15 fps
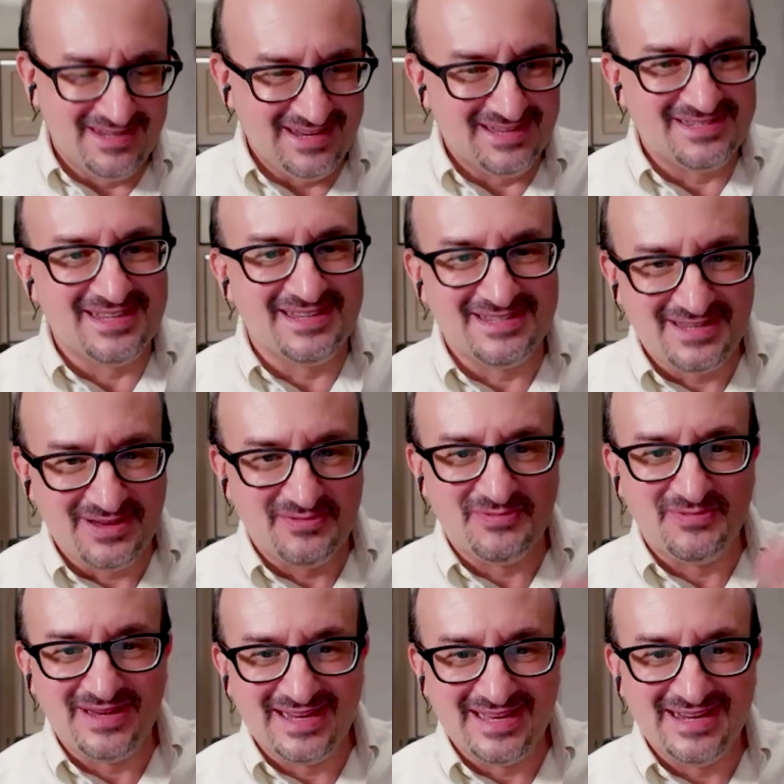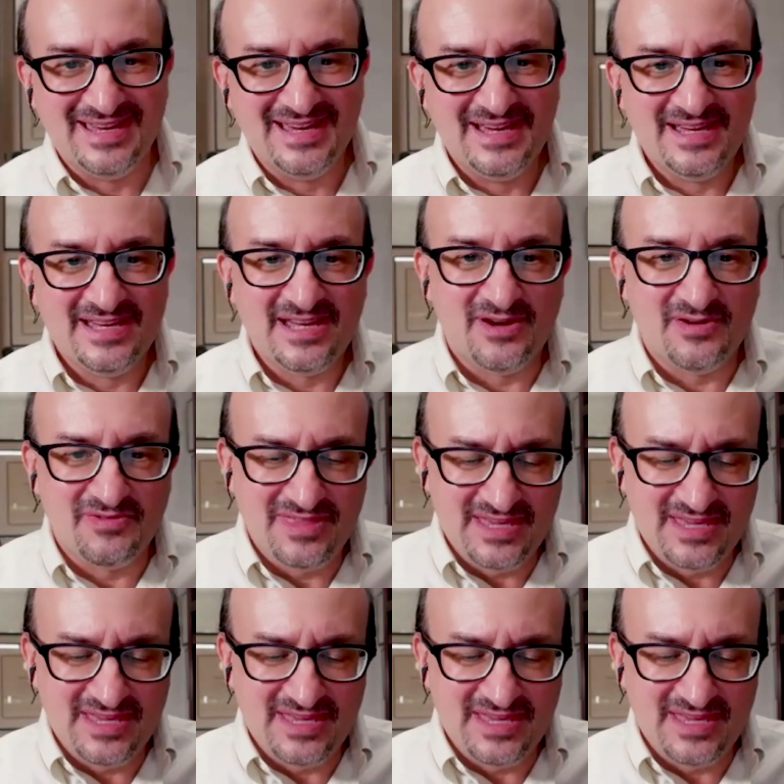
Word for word: Yeah, so, so we can, you know,